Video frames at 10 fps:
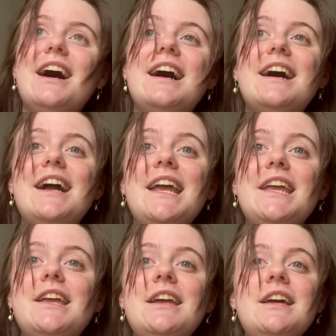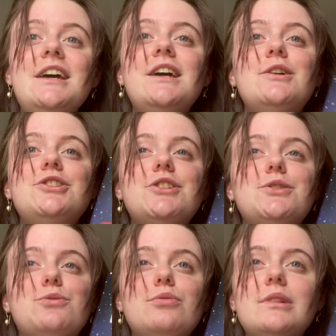I
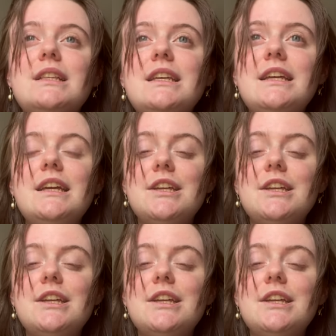just really